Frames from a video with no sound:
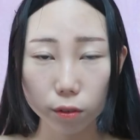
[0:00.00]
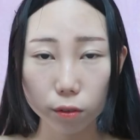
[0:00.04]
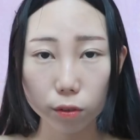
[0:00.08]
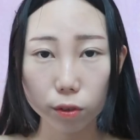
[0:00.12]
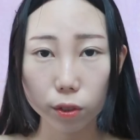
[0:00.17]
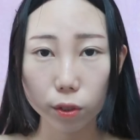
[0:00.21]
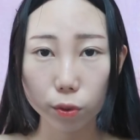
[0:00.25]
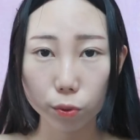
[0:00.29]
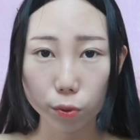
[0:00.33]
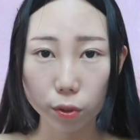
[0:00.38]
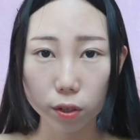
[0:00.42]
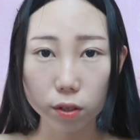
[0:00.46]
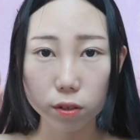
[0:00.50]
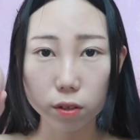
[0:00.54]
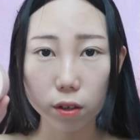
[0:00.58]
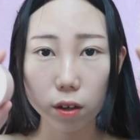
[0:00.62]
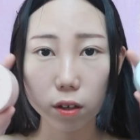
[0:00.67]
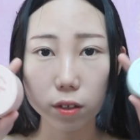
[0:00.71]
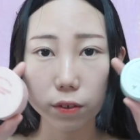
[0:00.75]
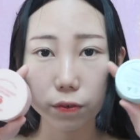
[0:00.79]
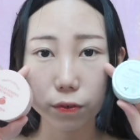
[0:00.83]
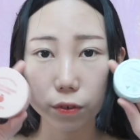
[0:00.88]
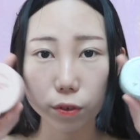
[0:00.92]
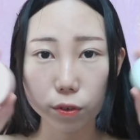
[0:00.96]
So the
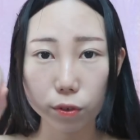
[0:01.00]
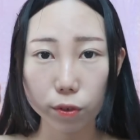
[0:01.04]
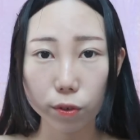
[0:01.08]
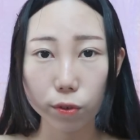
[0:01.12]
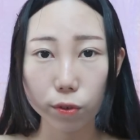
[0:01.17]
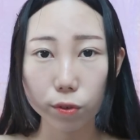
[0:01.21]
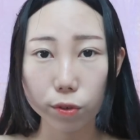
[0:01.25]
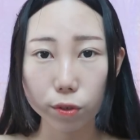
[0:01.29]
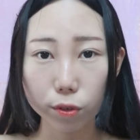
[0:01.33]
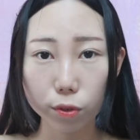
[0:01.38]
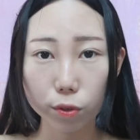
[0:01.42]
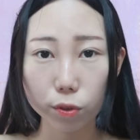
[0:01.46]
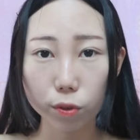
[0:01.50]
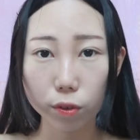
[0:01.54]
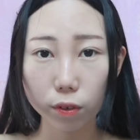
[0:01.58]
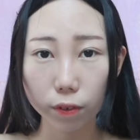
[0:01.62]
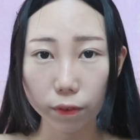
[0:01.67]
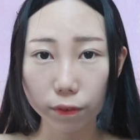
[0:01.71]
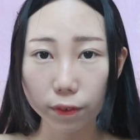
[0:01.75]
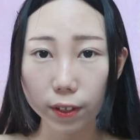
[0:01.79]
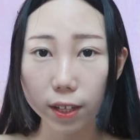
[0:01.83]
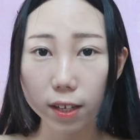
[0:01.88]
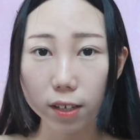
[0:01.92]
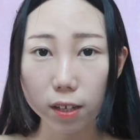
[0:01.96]
result for those two
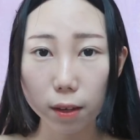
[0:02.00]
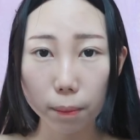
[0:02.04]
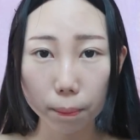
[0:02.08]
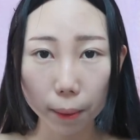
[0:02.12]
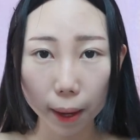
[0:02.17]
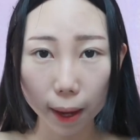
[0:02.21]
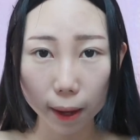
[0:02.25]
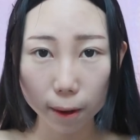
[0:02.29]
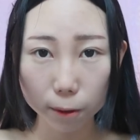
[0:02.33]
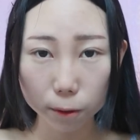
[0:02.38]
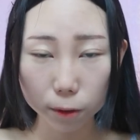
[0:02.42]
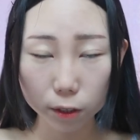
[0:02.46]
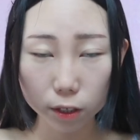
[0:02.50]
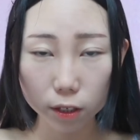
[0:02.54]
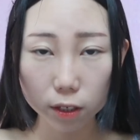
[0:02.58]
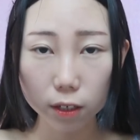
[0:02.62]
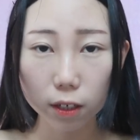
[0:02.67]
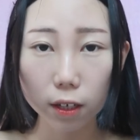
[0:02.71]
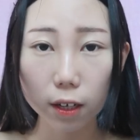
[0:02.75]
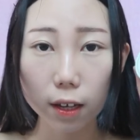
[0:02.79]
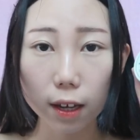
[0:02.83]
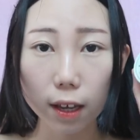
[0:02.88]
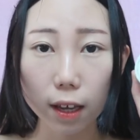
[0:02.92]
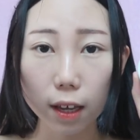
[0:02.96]
finishing powder,
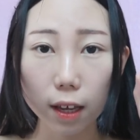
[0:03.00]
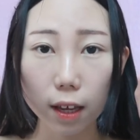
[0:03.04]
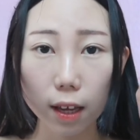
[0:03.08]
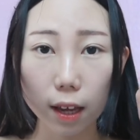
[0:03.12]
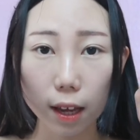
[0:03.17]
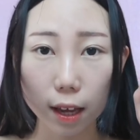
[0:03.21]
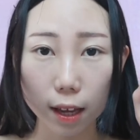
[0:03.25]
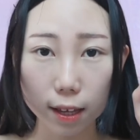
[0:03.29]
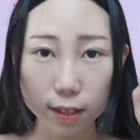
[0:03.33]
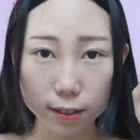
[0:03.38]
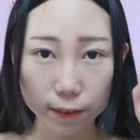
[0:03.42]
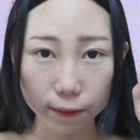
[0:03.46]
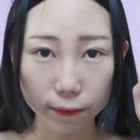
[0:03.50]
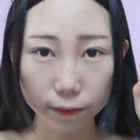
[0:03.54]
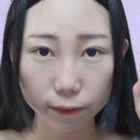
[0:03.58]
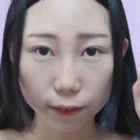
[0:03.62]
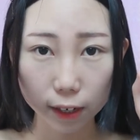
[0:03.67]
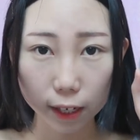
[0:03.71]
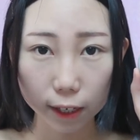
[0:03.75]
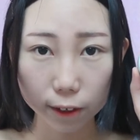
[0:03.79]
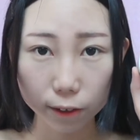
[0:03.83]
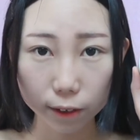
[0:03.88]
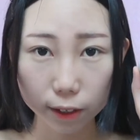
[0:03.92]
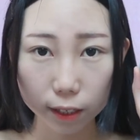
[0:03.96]
it's
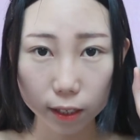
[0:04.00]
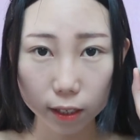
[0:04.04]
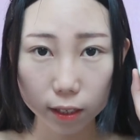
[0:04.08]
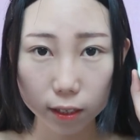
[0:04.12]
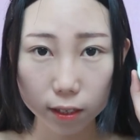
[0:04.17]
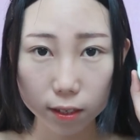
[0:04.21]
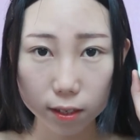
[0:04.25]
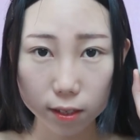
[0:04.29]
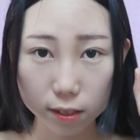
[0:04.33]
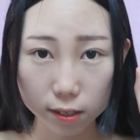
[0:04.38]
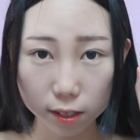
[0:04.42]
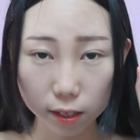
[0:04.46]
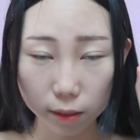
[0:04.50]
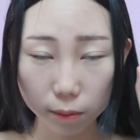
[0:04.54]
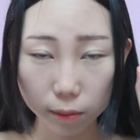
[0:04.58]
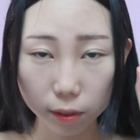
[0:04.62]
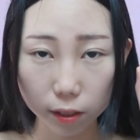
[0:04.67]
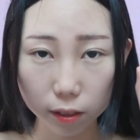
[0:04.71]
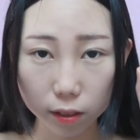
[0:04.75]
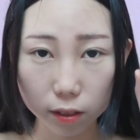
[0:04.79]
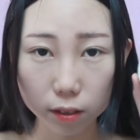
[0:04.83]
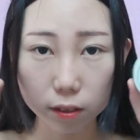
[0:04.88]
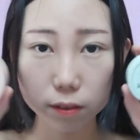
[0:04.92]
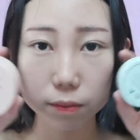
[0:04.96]
very
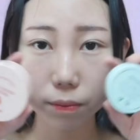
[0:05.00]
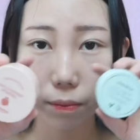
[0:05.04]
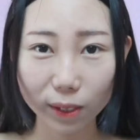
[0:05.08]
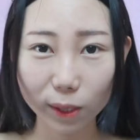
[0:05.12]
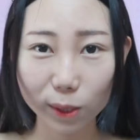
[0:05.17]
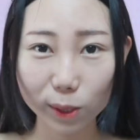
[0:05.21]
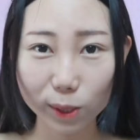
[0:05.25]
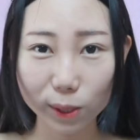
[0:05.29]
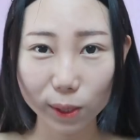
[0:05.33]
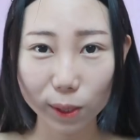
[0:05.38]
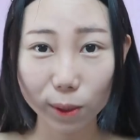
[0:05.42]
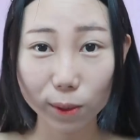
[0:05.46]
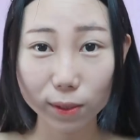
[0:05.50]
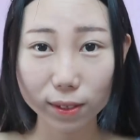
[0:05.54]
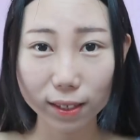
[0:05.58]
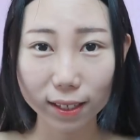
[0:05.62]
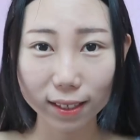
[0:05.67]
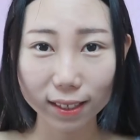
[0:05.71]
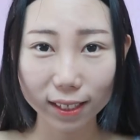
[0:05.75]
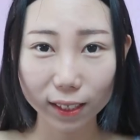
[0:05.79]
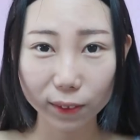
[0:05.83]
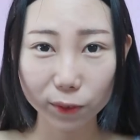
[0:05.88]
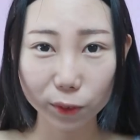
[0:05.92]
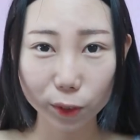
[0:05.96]
similar. So the
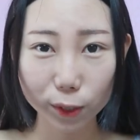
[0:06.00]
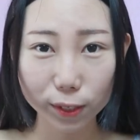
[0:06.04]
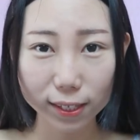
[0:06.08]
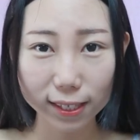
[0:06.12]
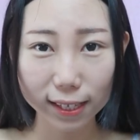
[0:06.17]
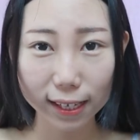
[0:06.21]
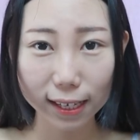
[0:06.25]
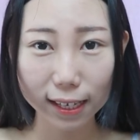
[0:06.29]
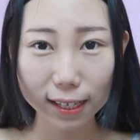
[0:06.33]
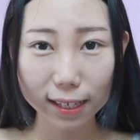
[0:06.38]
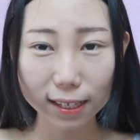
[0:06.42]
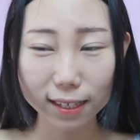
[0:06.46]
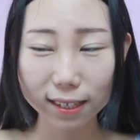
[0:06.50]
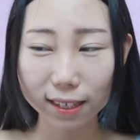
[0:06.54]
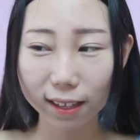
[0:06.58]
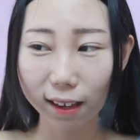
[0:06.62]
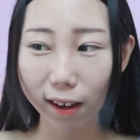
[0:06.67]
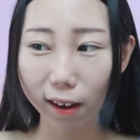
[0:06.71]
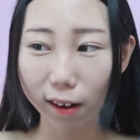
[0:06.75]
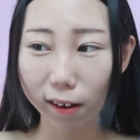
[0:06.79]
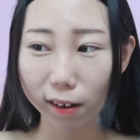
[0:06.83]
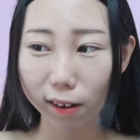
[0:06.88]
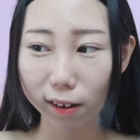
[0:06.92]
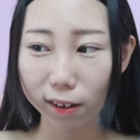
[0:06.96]
differences
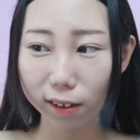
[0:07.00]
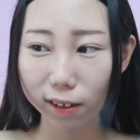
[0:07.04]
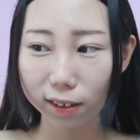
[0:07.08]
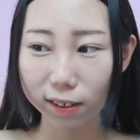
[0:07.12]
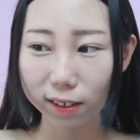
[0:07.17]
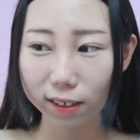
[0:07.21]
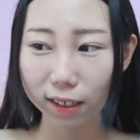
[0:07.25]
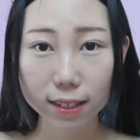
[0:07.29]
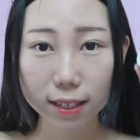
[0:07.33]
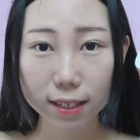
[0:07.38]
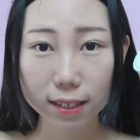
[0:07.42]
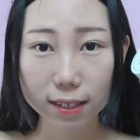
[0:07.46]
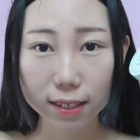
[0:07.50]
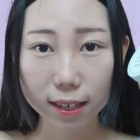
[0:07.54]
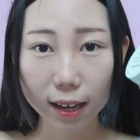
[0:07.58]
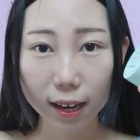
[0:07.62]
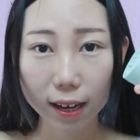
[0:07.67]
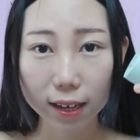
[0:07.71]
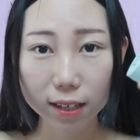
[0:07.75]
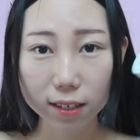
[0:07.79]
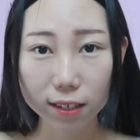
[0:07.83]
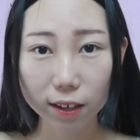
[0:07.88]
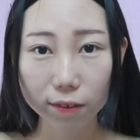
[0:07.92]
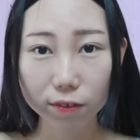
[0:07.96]
are the
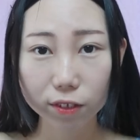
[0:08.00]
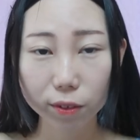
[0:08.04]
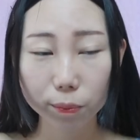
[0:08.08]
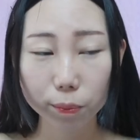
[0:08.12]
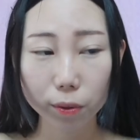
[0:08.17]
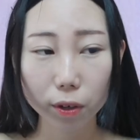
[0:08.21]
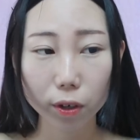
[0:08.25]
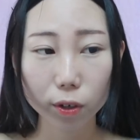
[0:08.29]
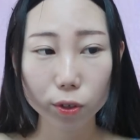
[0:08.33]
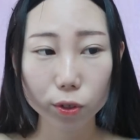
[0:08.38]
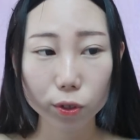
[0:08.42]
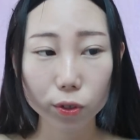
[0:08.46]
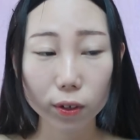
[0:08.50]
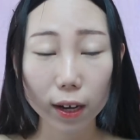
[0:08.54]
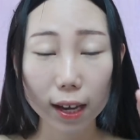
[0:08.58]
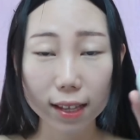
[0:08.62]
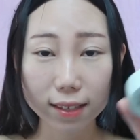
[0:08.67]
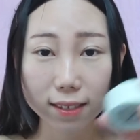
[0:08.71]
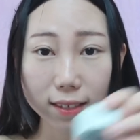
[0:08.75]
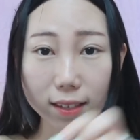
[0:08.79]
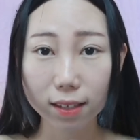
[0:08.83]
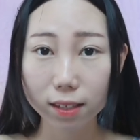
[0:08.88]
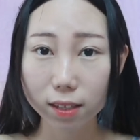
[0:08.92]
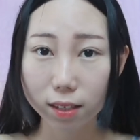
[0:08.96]
size of the bottle
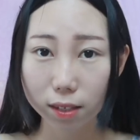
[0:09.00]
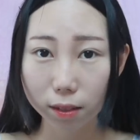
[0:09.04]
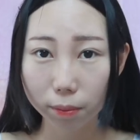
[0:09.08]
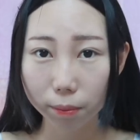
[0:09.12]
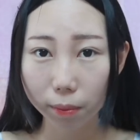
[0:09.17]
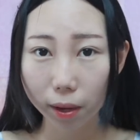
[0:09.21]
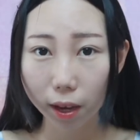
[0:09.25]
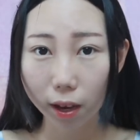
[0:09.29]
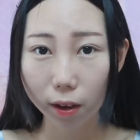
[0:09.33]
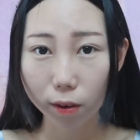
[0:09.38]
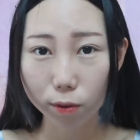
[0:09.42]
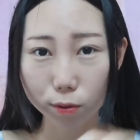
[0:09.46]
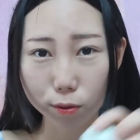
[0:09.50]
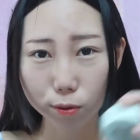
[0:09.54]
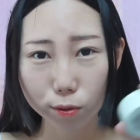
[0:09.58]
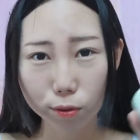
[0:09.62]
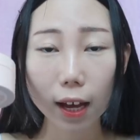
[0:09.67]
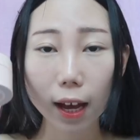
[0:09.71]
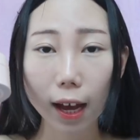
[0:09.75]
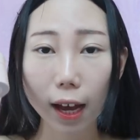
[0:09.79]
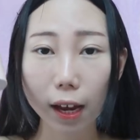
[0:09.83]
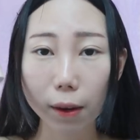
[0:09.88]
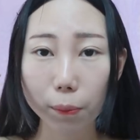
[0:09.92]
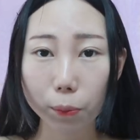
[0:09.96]
and the smells.
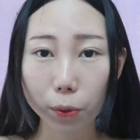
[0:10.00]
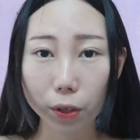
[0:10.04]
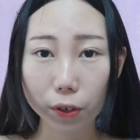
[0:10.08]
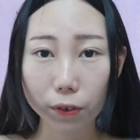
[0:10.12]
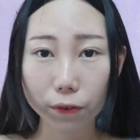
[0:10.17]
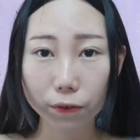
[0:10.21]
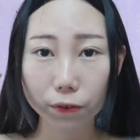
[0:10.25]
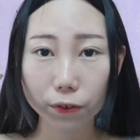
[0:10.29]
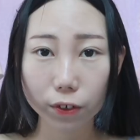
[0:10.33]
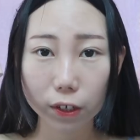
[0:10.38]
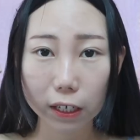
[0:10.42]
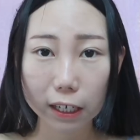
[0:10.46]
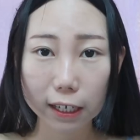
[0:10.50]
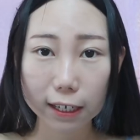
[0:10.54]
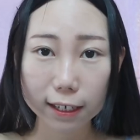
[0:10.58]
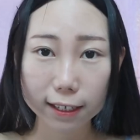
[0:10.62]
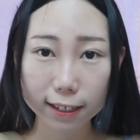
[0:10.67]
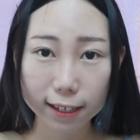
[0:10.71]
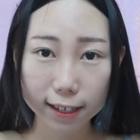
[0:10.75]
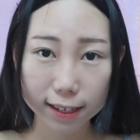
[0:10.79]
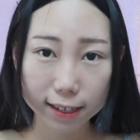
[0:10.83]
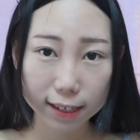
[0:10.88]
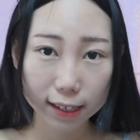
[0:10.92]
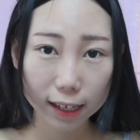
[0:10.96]
I prefer
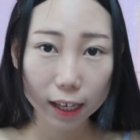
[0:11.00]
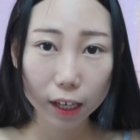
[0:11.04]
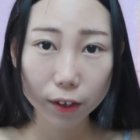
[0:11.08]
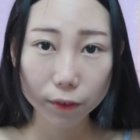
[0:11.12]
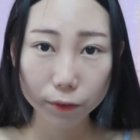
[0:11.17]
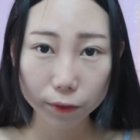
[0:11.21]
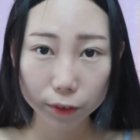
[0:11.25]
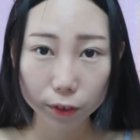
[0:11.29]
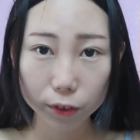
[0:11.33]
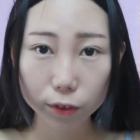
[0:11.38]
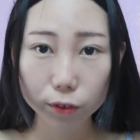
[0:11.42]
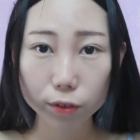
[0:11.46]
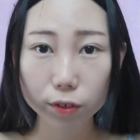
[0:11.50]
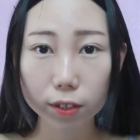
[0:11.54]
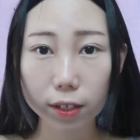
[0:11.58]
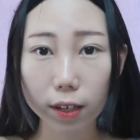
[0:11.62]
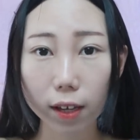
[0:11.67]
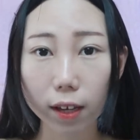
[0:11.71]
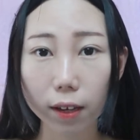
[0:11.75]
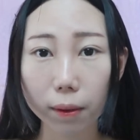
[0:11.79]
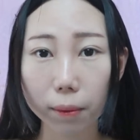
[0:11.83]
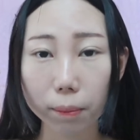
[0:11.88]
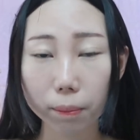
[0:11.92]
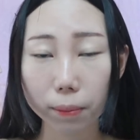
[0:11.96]
the Skin Food
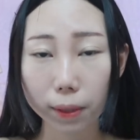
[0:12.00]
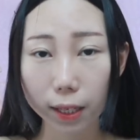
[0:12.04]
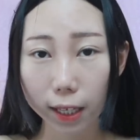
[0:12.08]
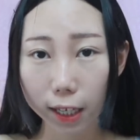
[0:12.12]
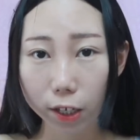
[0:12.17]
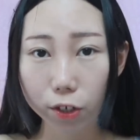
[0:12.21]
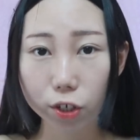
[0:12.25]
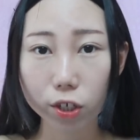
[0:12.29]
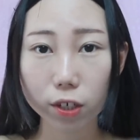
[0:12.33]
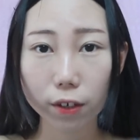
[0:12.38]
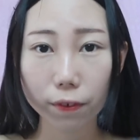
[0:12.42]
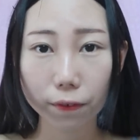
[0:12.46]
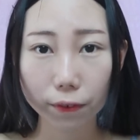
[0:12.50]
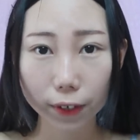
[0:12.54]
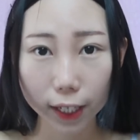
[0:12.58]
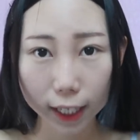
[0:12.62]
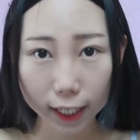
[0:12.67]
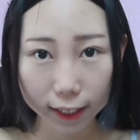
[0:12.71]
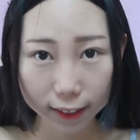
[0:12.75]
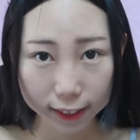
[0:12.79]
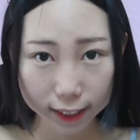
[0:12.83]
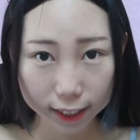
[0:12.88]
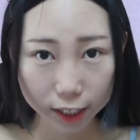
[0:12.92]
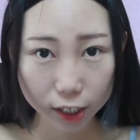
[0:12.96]
uh, peach
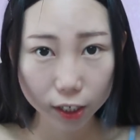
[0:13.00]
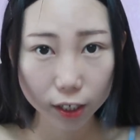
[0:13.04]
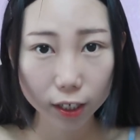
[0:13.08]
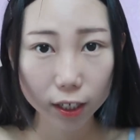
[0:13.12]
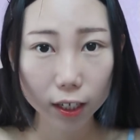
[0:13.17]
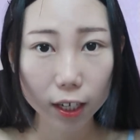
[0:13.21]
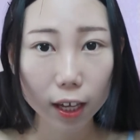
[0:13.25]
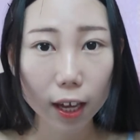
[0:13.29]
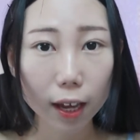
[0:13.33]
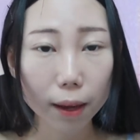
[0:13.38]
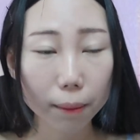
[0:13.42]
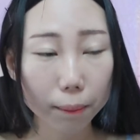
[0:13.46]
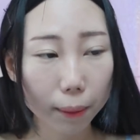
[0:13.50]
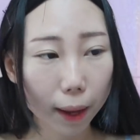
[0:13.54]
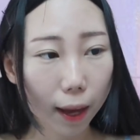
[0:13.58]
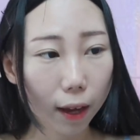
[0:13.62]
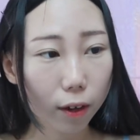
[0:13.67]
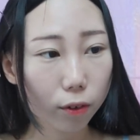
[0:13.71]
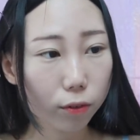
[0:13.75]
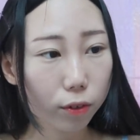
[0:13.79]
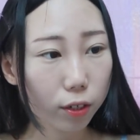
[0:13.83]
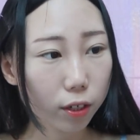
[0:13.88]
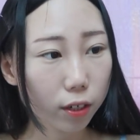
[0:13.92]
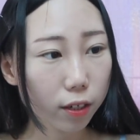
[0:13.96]
finishing
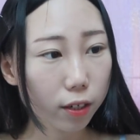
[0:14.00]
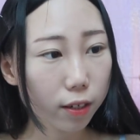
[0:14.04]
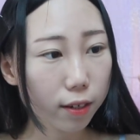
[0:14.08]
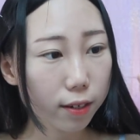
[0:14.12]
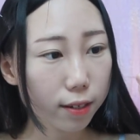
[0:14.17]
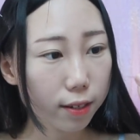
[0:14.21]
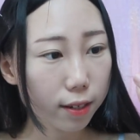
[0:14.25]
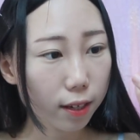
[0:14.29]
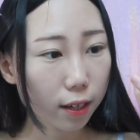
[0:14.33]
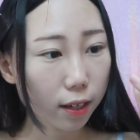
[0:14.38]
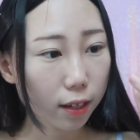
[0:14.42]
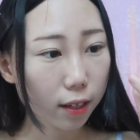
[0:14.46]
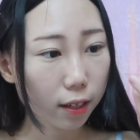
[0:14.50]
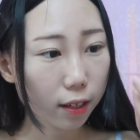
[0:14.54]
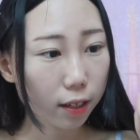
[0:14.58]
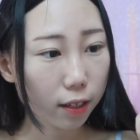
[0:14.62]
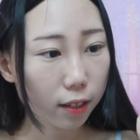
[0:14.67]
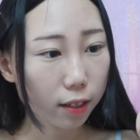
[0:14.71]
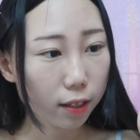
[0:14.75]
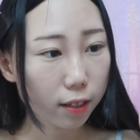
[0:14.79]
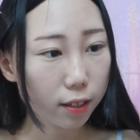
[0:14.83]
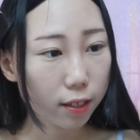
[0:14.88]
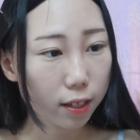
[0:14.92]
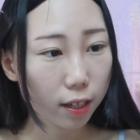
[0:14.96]
powder
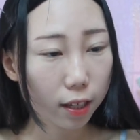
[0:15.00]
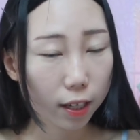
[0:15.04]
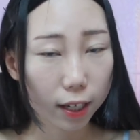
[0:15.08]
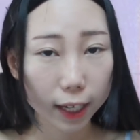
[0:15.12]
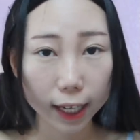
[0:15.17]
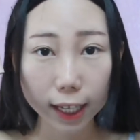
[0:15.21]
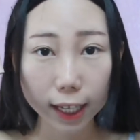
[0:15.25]
than the